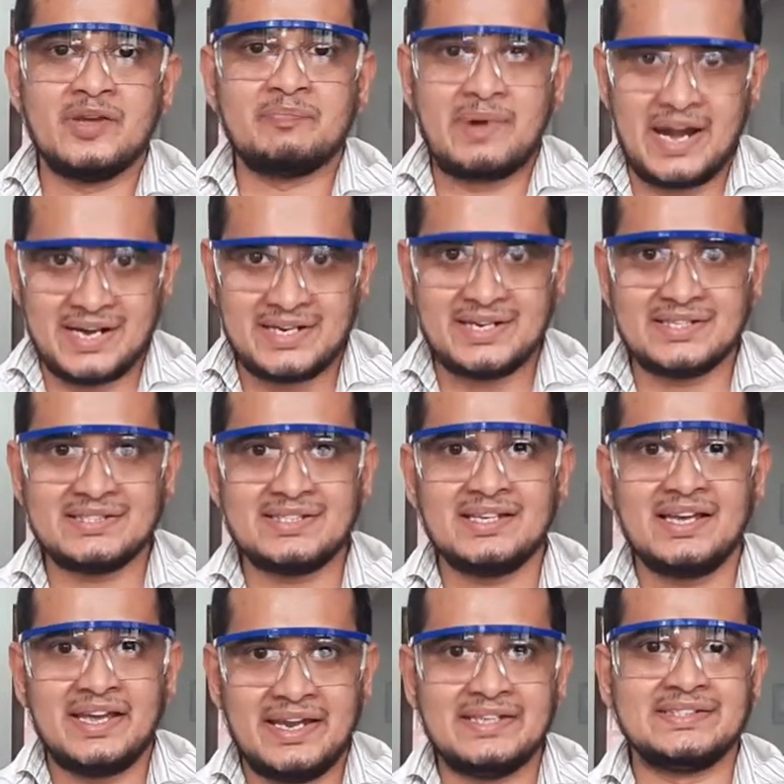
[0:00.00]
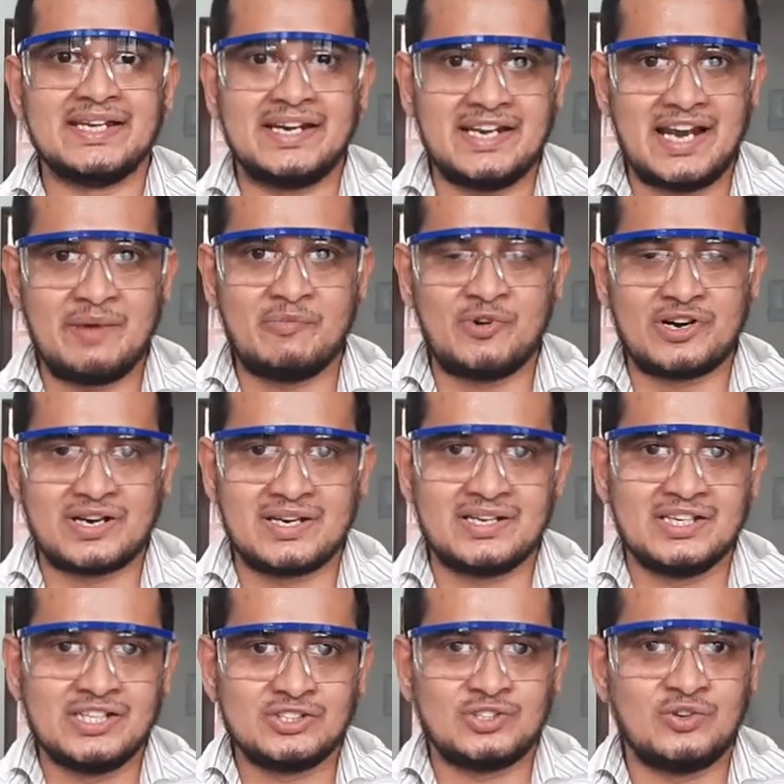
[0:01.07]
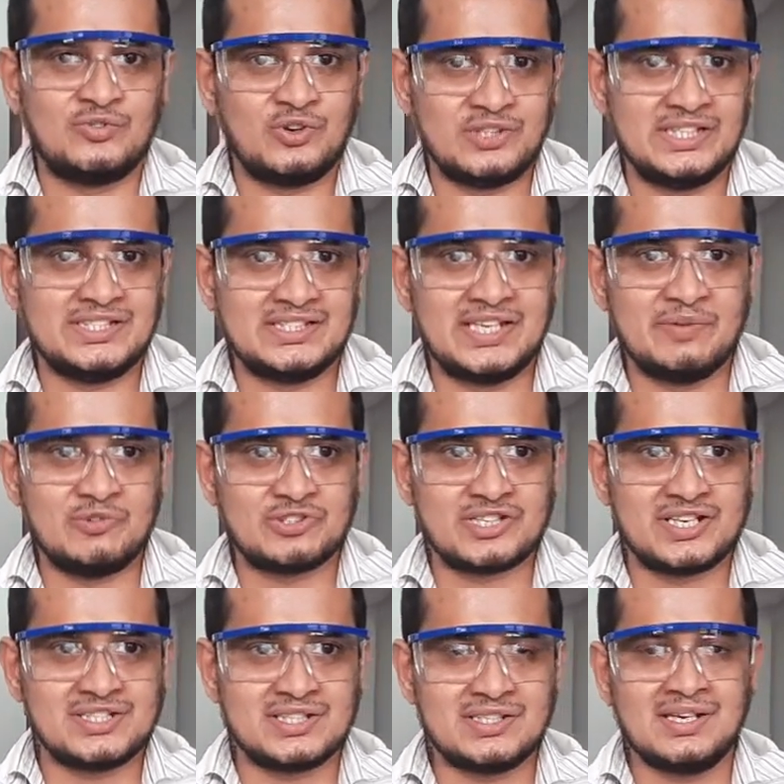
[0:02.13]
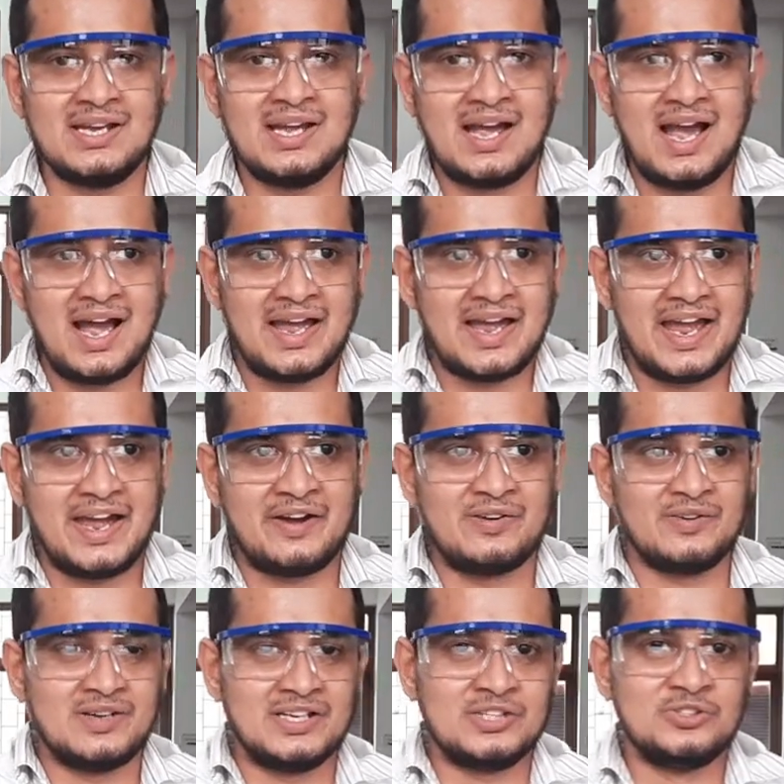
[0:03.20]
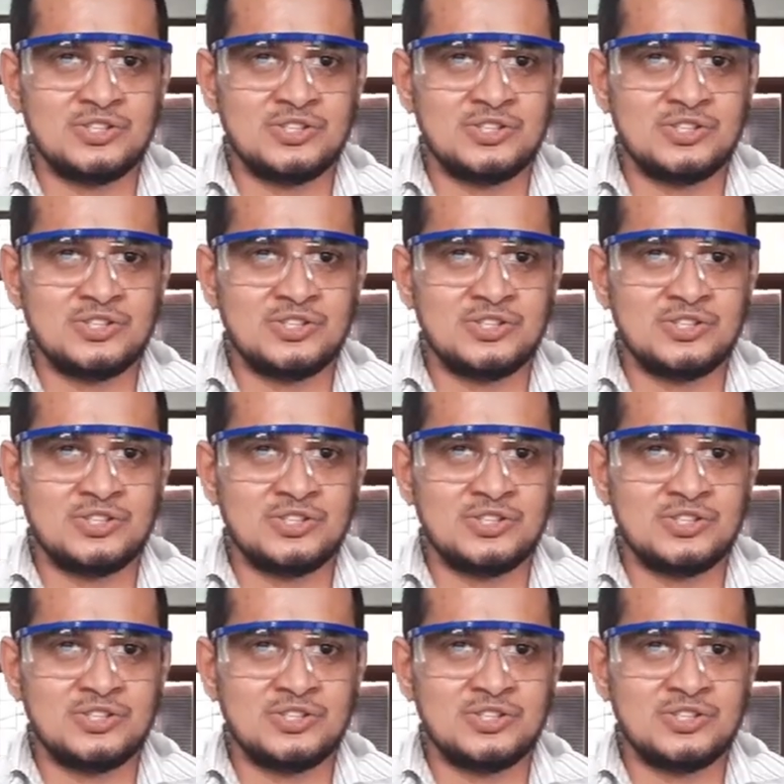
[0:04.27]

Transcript: practice inside a laboratory. So for this demonstration, I have